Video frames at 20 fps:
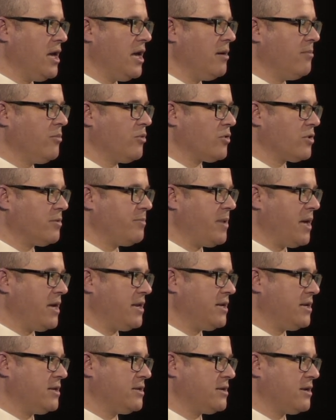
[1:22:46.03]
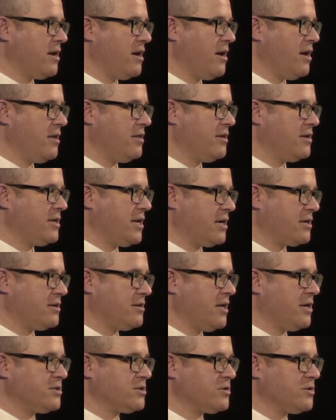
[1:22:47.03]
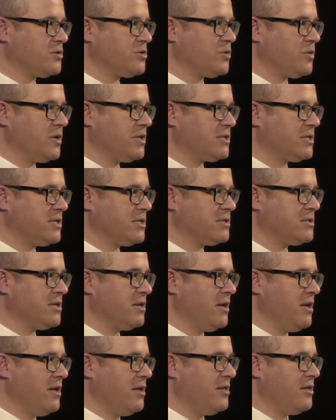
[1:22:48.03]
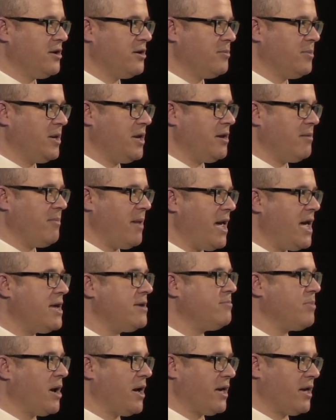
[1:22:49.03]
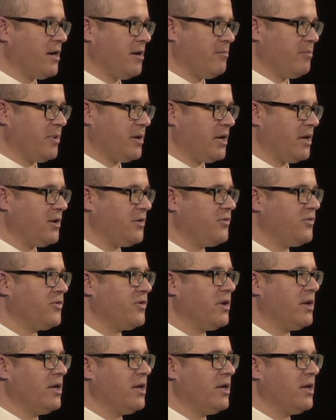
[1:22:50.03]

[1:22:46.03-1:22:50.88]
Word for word: and more dependent on the technological choices that are being made by companies.